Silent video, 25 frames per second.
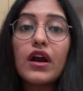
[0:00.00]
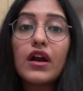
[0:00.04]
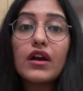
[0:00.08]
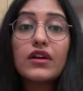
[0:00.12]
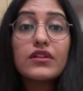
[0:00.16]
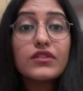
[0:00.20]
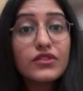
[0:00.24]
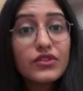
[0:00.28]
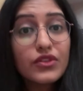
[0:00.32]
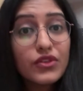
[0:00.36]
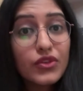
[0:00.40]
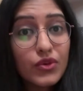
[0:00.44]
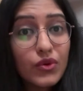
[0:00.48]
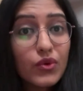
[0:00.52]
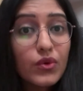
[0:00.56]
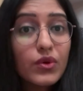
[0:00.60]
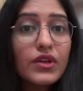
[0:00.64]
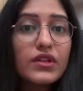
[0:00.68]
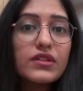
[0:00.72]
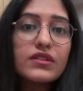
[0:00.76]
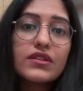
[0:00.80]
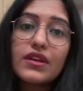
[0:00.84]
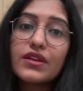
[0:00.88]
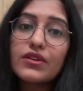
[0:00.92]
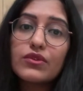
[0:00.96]
ask
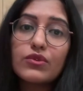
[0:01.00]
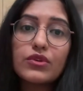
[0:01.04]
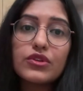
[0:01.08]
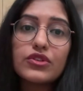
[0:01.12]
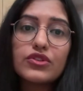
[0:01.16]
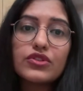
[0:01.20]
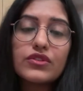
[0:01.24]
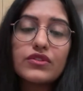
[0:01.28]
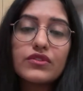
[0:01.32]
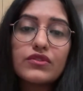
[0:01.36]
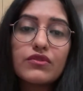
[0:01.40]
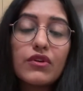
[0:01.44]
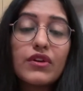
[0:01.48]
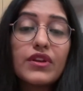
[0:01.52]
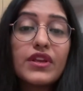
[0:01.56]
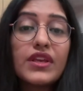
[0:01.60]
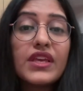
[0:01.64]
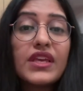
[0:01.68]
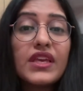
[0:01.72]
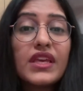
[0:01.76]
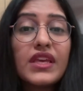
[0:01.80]
your design questions or